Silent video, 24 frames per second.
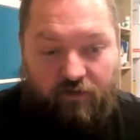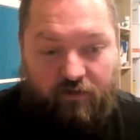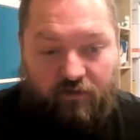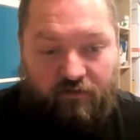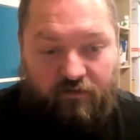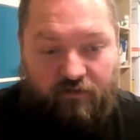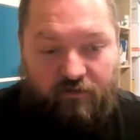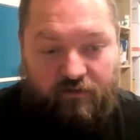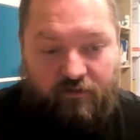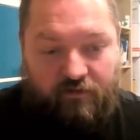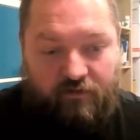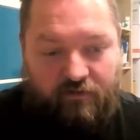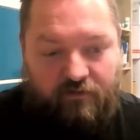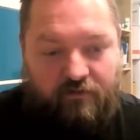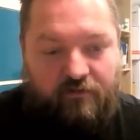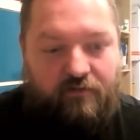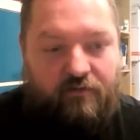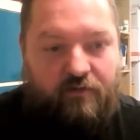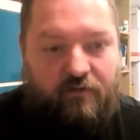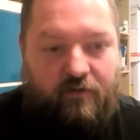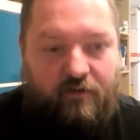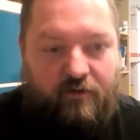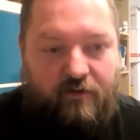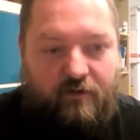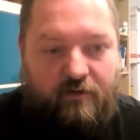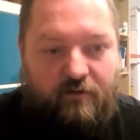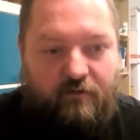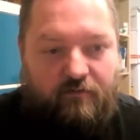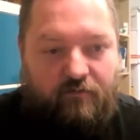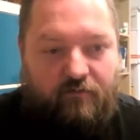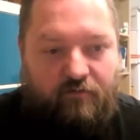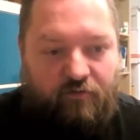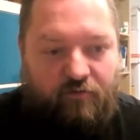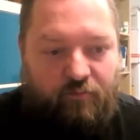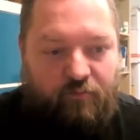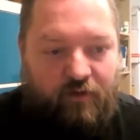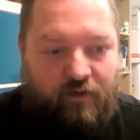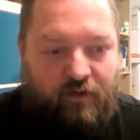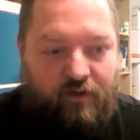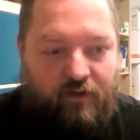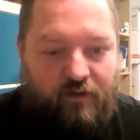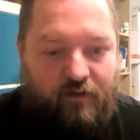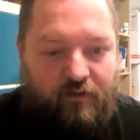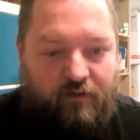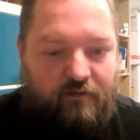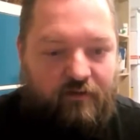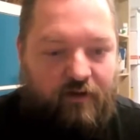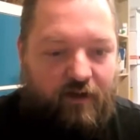It, it's to
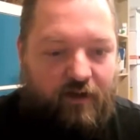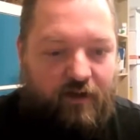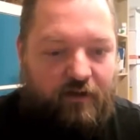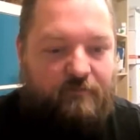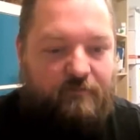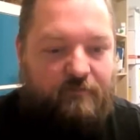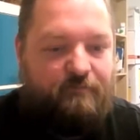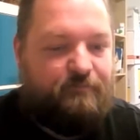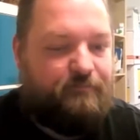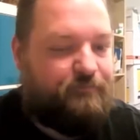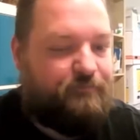me, it's like